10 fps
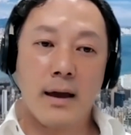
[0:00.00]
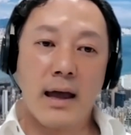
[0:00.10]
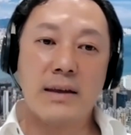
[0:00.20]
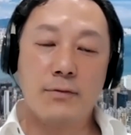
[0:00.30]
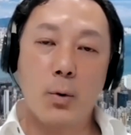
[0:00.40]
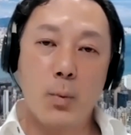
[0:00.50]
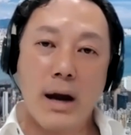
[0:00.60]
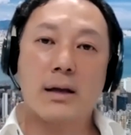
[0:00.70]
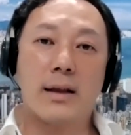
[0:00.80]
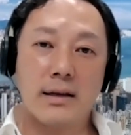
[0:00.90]
And if you're
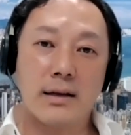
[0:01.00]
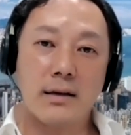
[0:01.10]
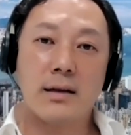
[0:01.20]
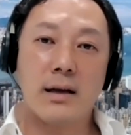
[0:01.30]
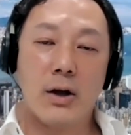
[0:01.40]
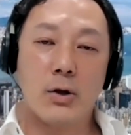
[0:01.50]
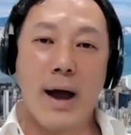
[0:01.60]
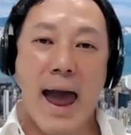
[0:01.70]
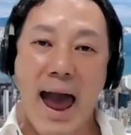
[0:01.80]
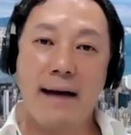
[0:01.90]
regulated, you
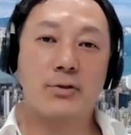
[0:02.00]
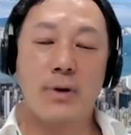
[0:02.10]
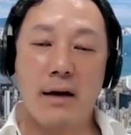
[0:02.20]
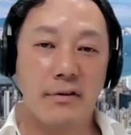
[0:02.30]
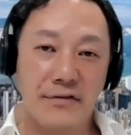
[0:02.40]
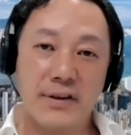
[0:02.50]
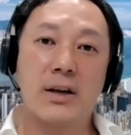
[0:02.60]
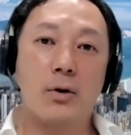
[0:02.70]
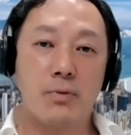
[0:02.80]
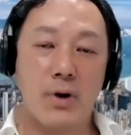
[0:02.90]
have to have a
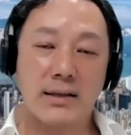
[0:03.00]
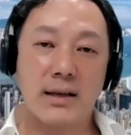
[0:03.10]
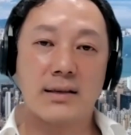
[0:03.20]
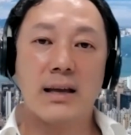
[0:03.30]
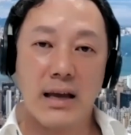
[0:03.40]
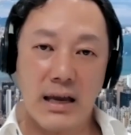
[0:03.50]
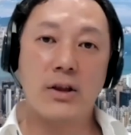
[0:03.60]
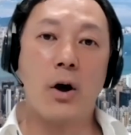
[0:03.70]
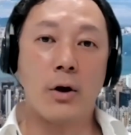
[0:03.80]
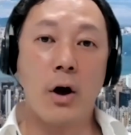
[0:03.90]
physical presence
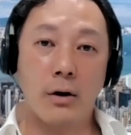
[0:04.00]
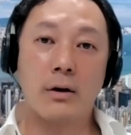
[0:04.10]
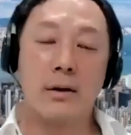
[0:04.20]
in Hong Kong.